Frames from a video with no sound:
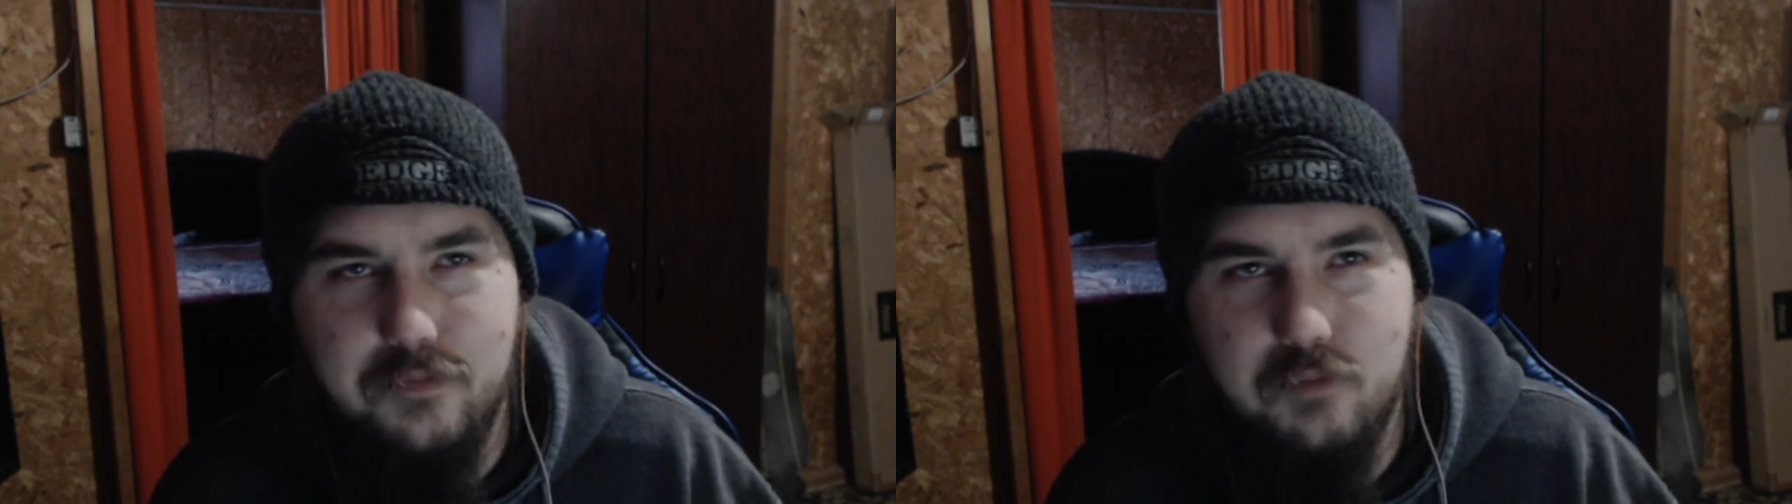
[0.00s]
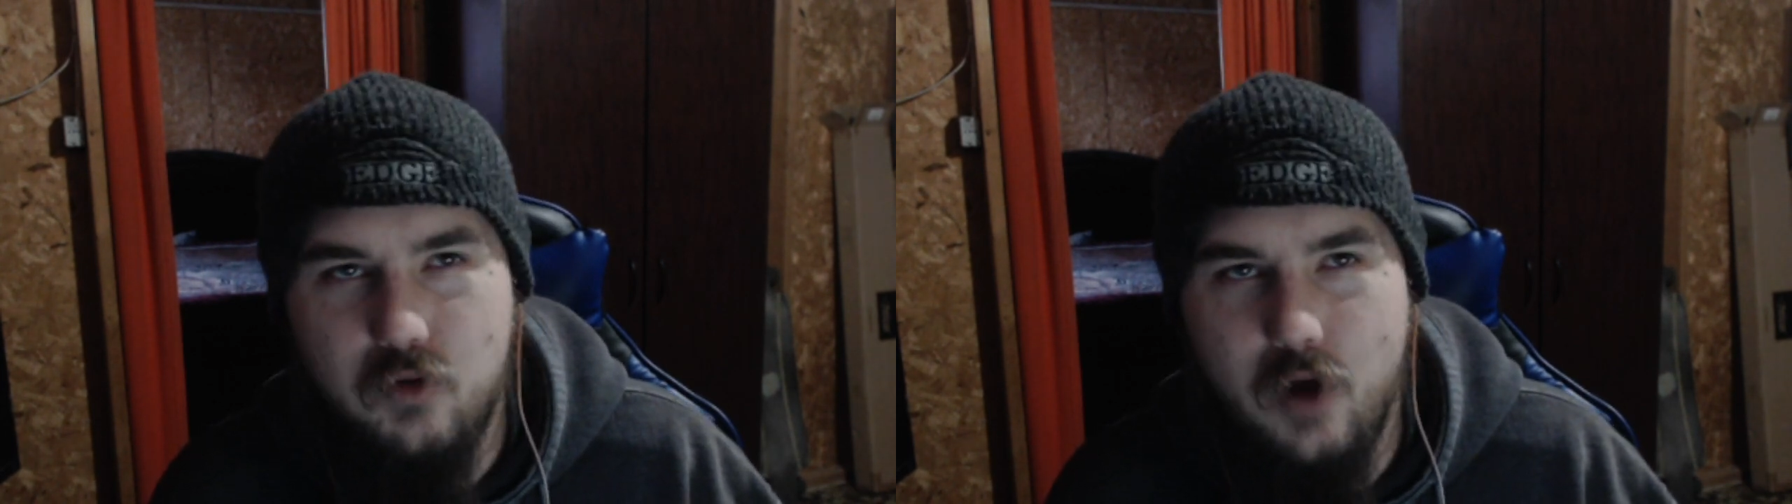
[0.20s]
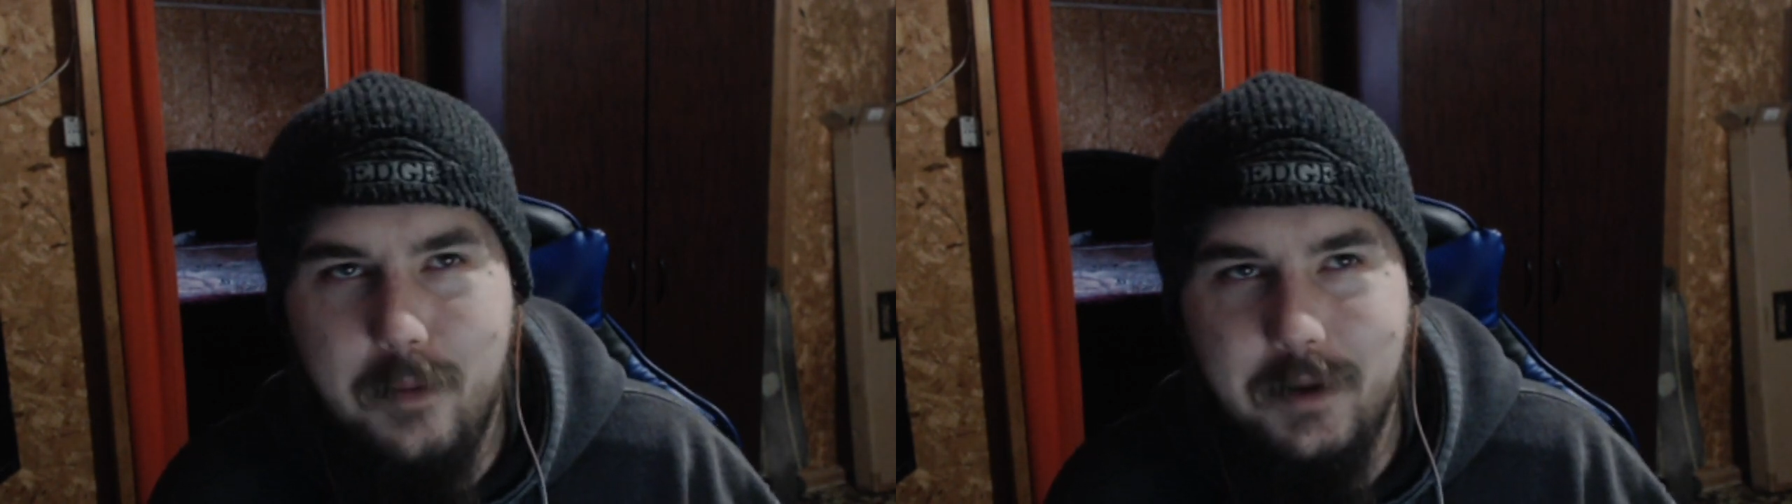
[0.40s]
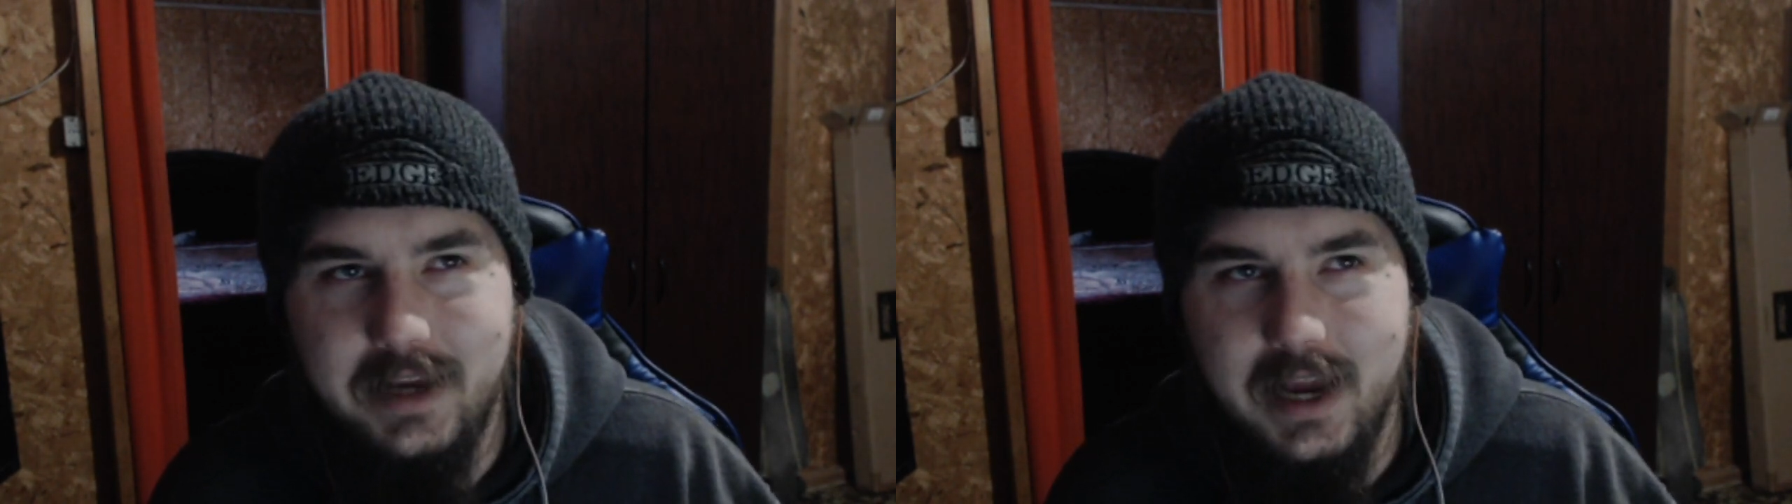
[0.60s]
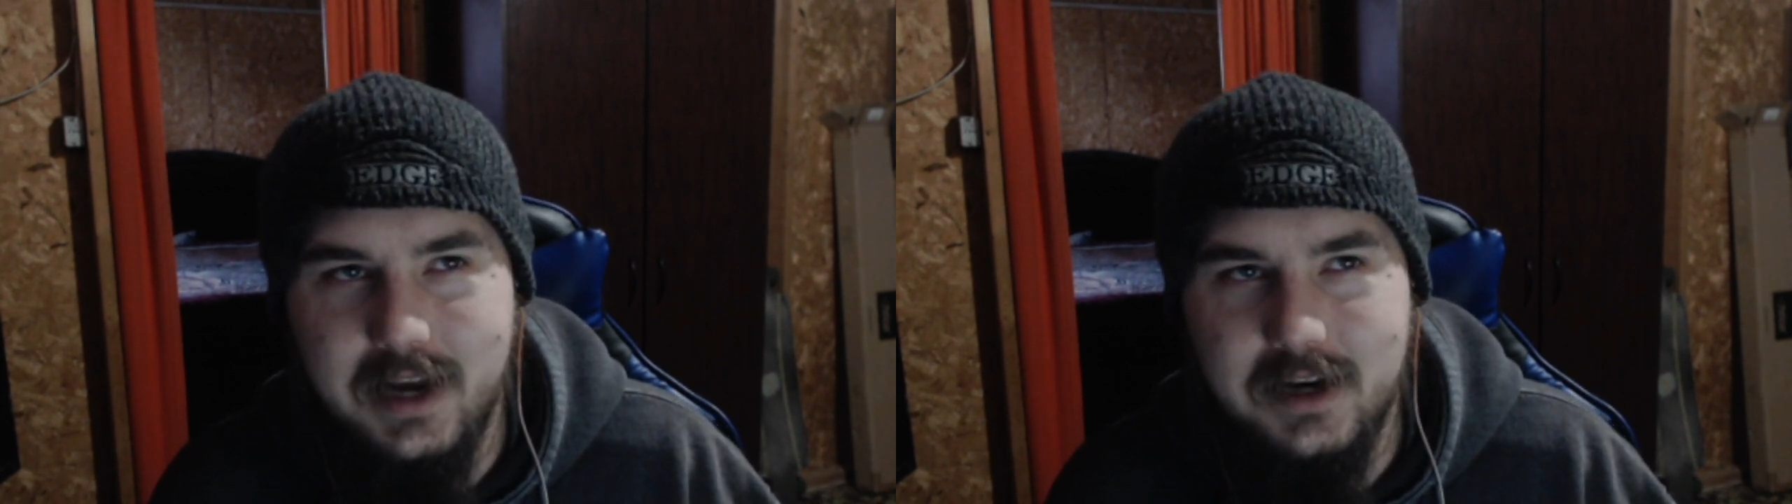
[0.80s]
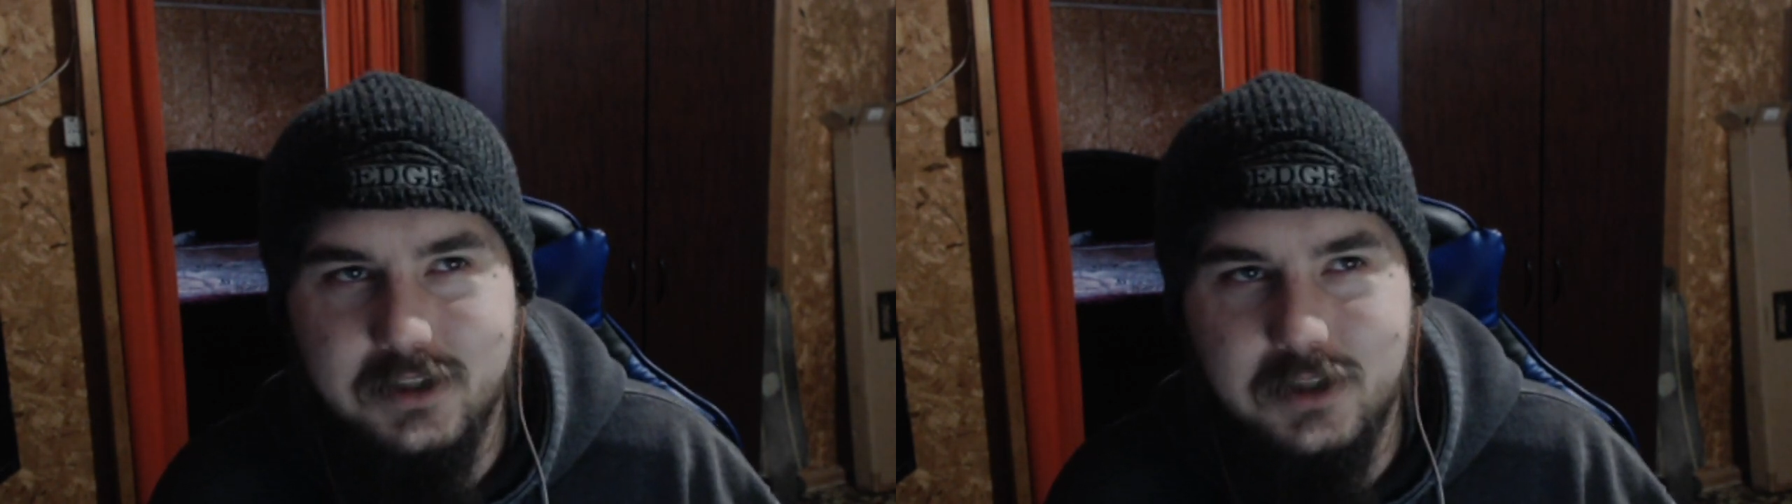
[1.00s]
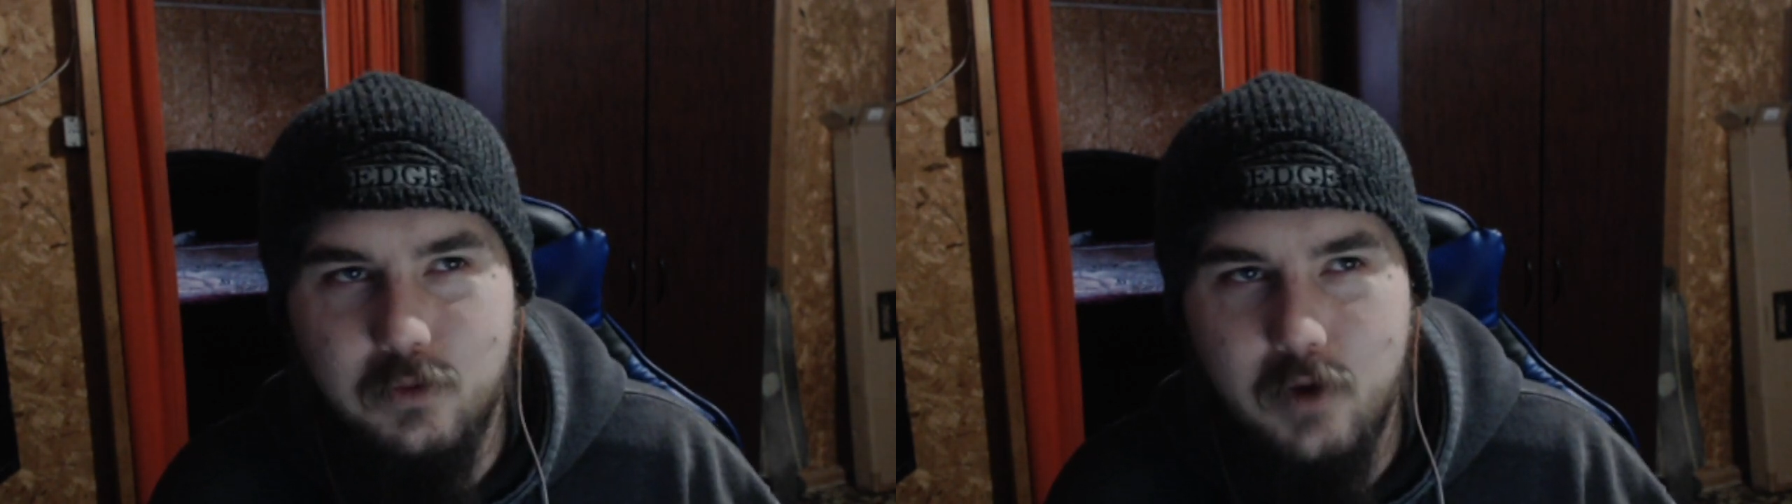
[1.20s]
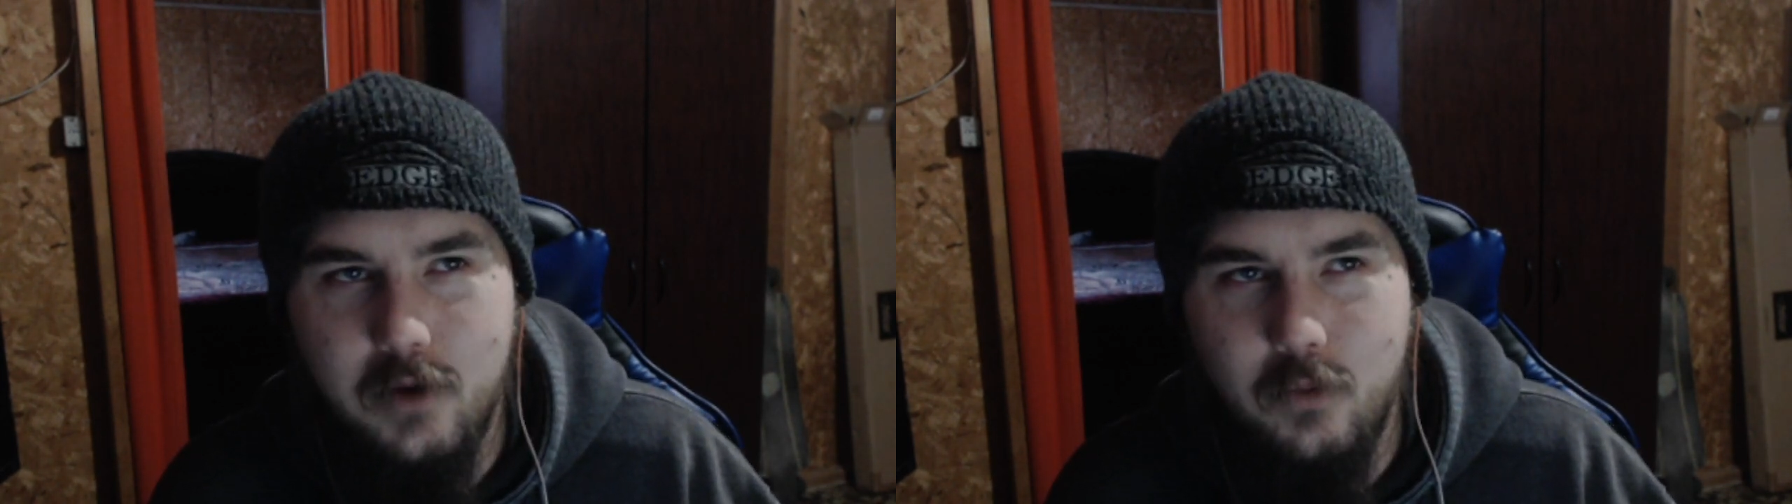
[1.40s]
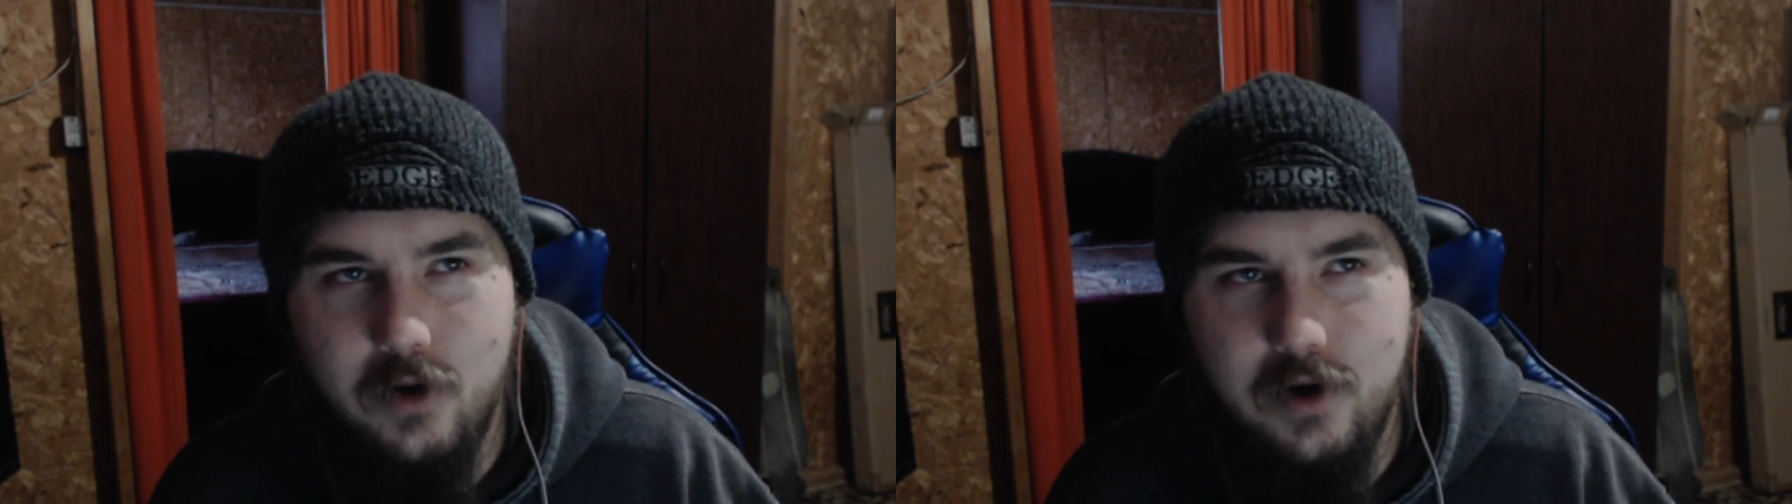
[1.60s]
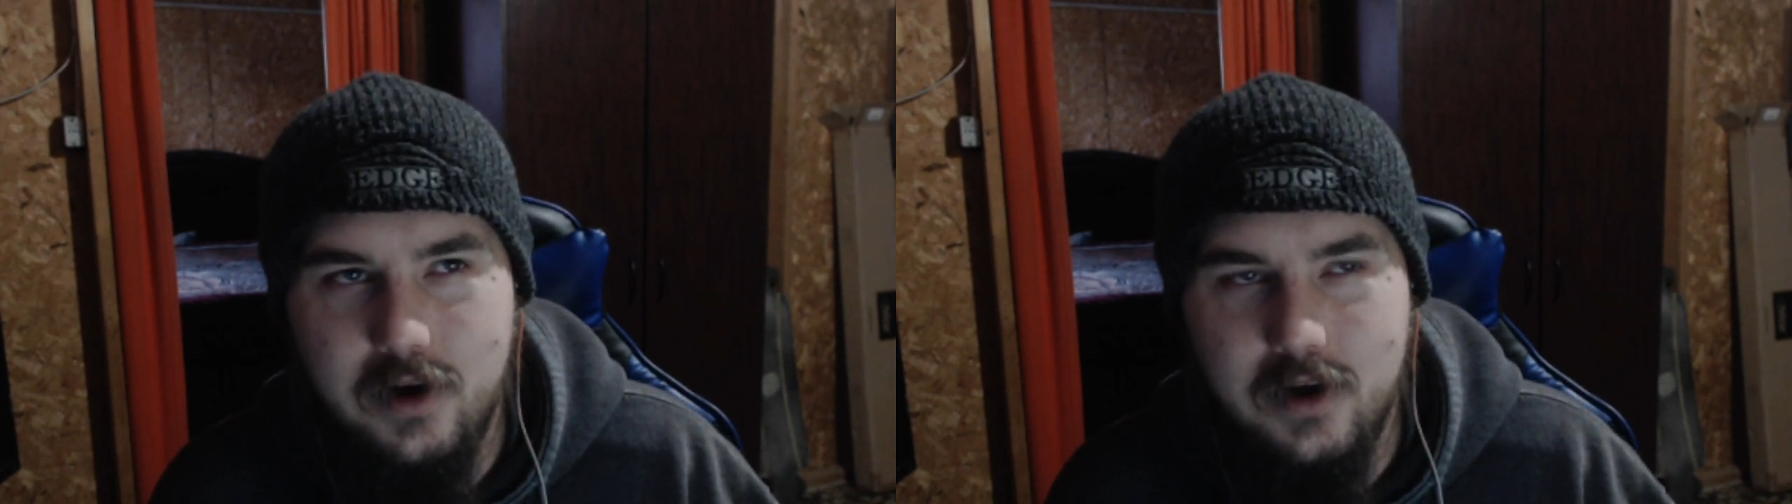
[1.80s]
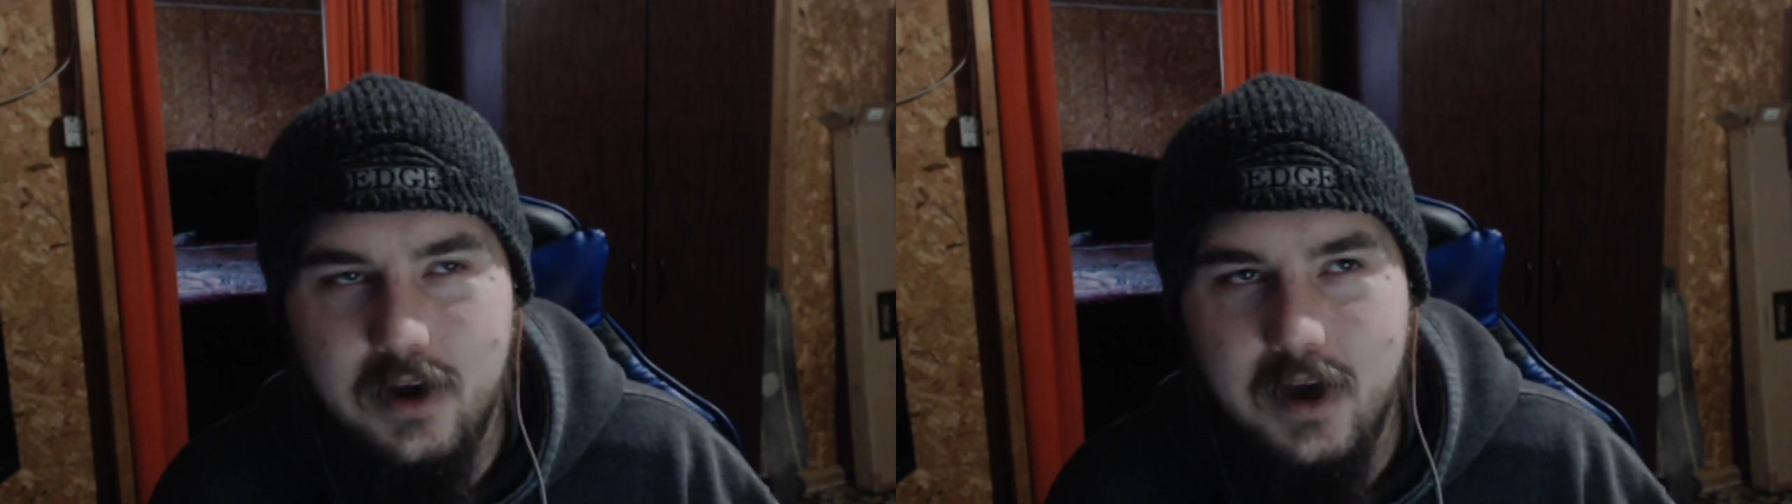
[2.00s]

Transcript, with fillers: if propaganda is the right word.